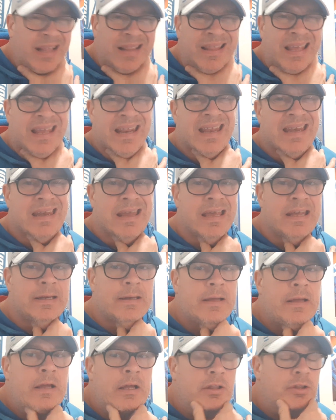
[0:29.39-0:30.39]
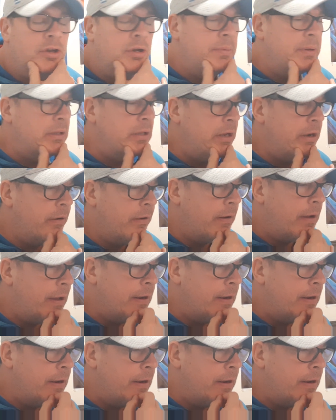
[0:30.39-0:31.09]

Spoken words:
of late at night, a little bit later